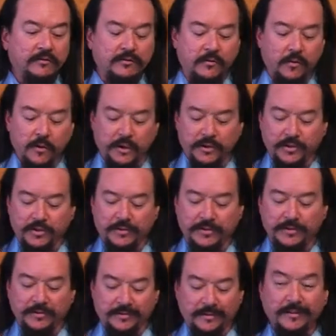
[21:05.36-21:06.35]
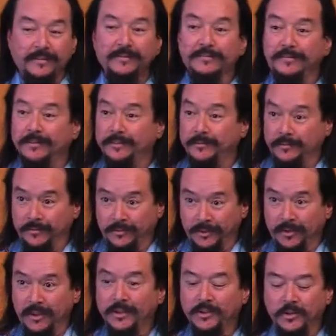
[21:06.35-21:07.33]
force. This
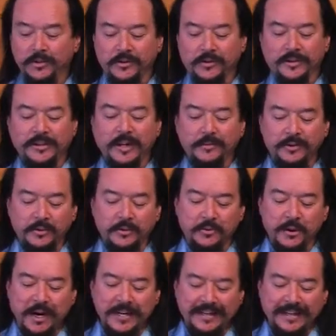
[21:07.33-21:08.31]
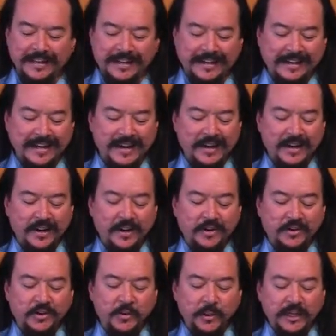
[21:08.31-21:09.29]
shows you the time she was writing that.
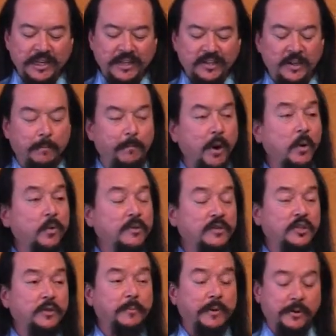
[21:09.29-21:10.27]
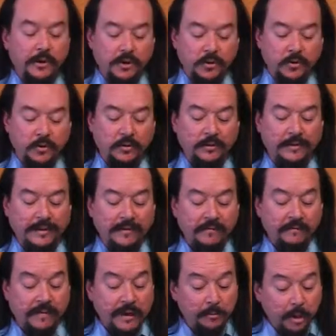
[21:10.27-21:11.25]
You release a potent spiritual
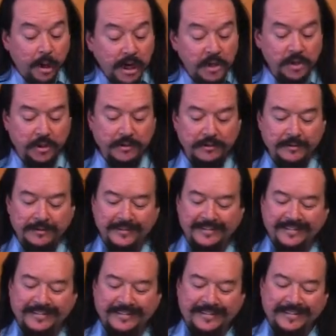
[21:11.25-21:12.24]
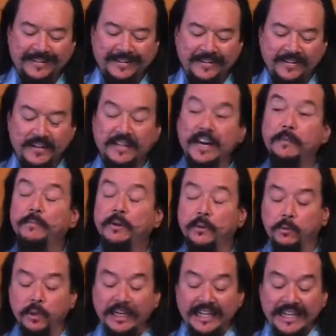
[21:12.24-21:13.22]
vibration that can be
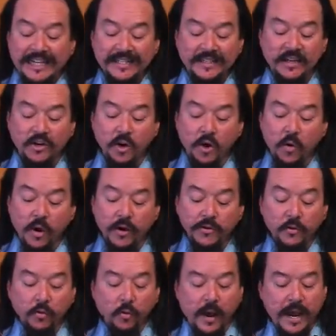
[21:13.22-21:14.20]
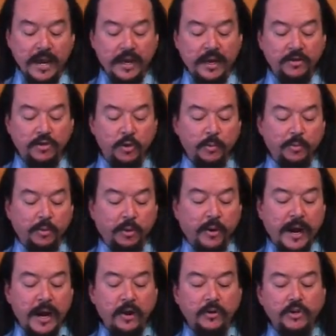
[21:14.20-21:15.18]
released in no other way. And through
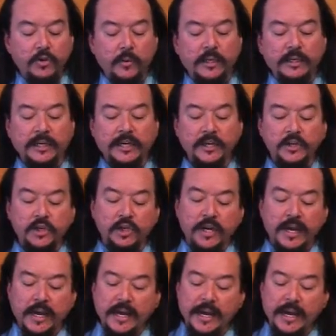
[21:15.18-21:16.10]
prayer, you unleash